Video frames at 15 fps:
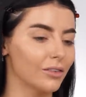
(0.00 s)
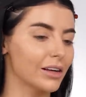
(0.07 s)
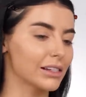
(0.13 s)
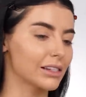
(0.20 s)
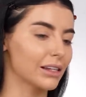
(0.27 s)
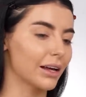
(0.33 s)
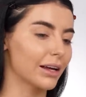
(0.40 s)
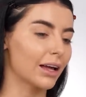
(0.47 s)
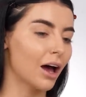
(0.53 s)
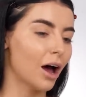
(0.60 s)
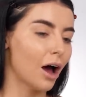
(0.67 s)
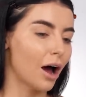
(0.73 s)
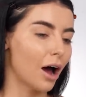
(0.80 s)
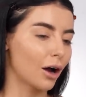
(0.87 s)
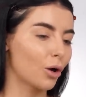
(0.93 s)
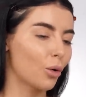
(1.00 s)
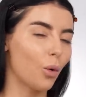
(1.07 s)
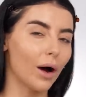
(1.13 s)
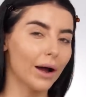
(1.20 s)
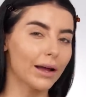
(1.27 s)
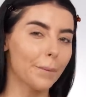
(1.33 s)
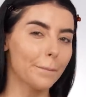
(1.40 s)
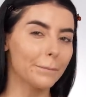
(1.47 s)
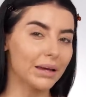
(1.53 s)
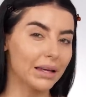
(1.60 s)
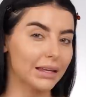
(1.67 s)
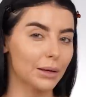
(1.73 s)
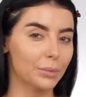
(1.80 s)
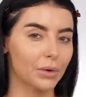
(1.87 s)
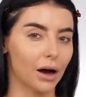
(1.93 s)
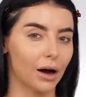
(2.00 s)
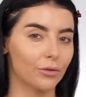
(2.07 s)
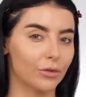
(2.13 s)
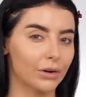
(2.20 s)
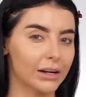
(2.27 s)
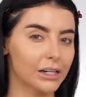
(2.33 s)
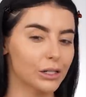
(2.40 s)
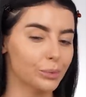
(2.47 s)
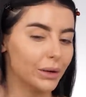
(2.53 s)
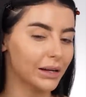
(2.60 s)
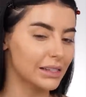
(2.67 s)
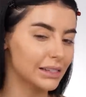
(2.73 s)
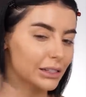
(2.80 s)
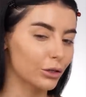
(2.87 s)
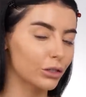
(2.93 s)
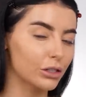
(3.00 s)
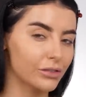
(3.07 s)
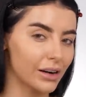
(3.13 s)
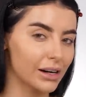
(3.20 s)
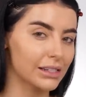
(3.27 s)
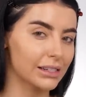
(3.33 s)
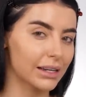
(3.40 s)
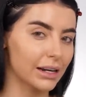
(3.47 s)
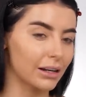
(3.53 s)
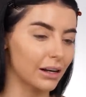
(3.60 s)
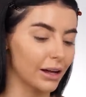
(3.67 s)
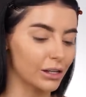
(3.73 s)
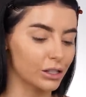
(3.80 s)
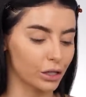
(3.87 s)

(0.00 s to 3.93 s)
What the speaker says: It's like quite a medium coverage, but it still looks very skin-like.